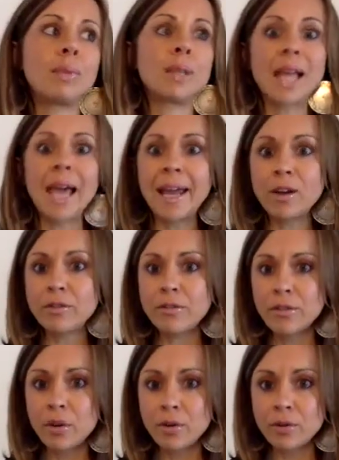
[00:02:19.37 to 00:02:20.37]
plan
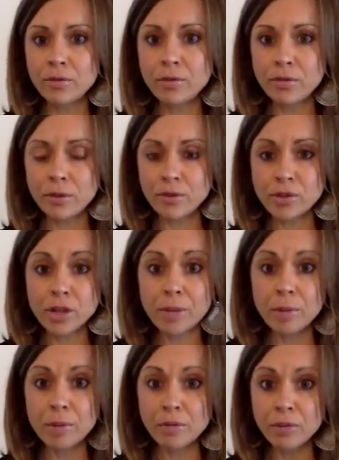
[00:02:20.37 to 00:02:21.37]
of
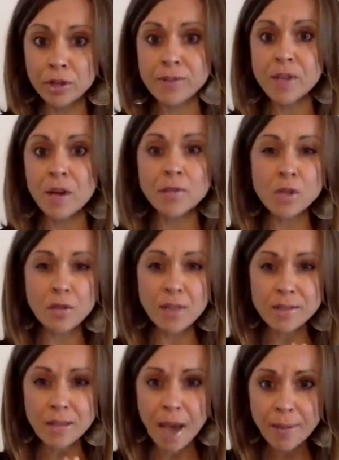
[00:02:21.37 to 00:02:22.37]
treatment for yourself. So
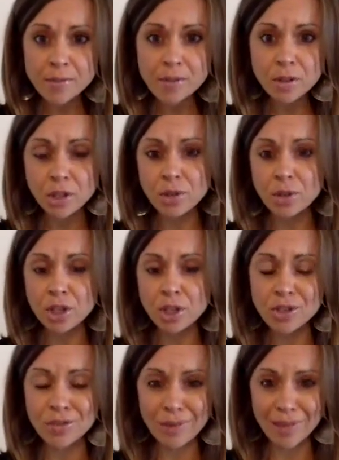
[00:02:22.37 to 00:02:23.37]
there's absolutely no
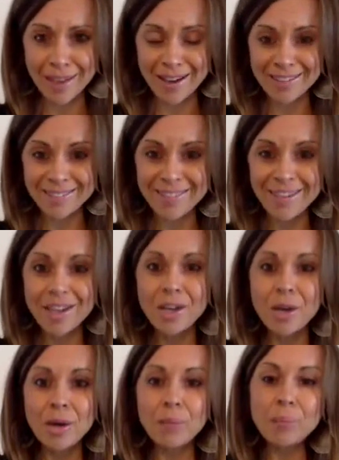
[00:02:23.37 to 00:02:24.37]
issue with that.
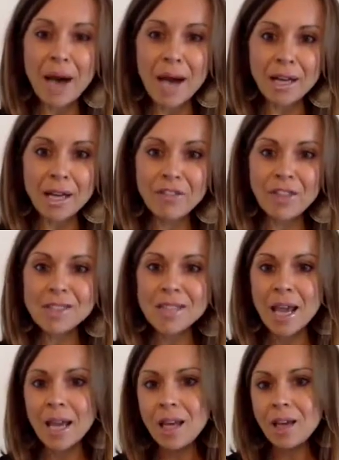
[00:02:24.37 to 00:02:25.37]
But if there's
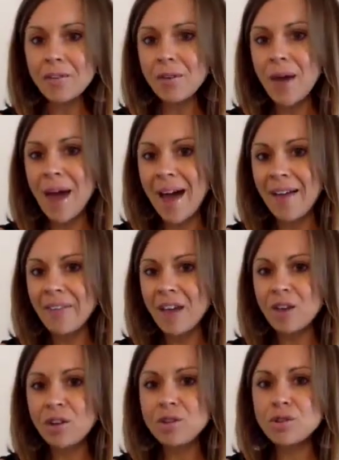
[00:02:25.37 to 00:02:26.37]
any of you out
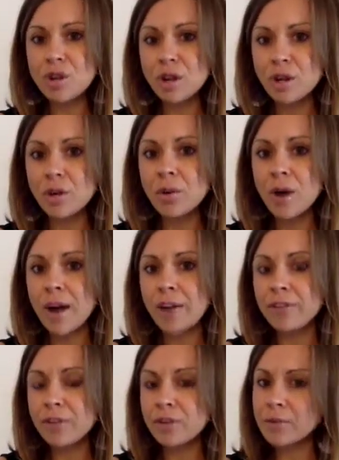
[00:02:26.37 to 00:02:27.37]
there who don't quite
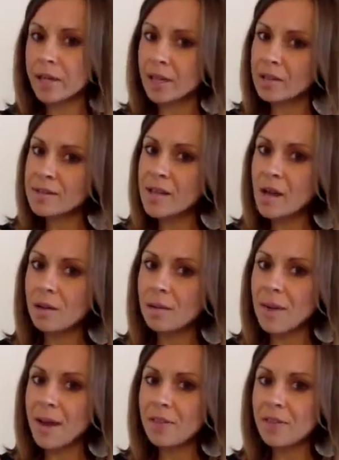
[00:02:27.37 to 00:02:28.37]
feel reconciled
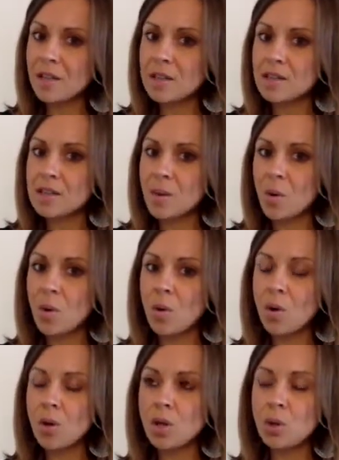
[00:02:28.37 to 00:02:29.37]
about this,
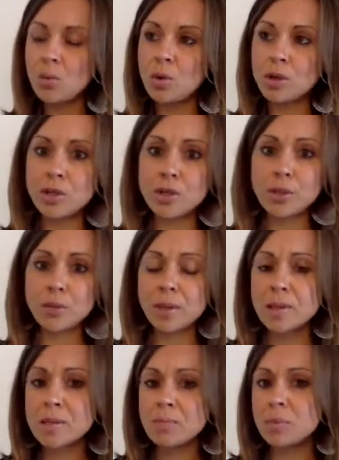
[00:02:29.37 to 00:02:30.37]
or you wanted to
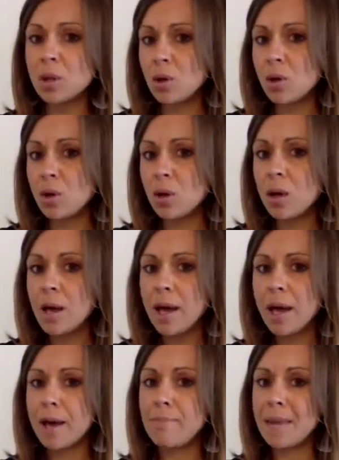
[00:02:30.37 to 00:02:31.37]
explore
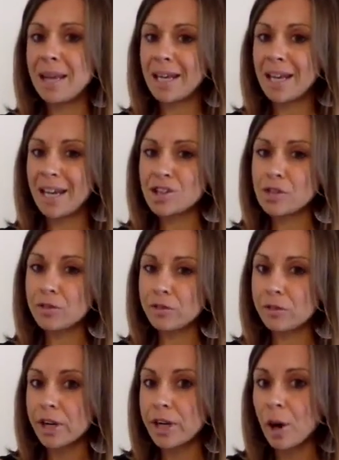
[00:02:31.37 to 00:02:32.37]
a
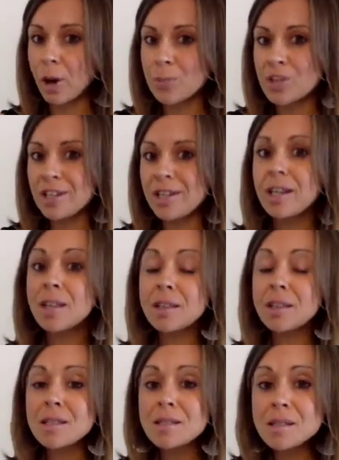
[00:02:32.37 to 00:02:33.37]
medication-free option,
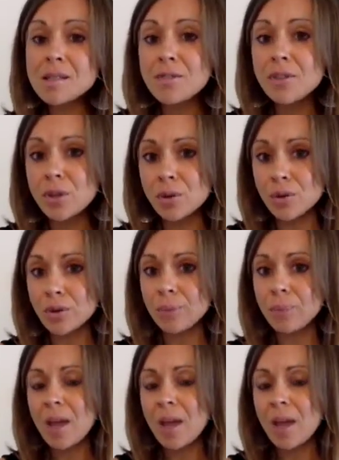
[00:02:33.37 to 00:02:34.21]
this is for you.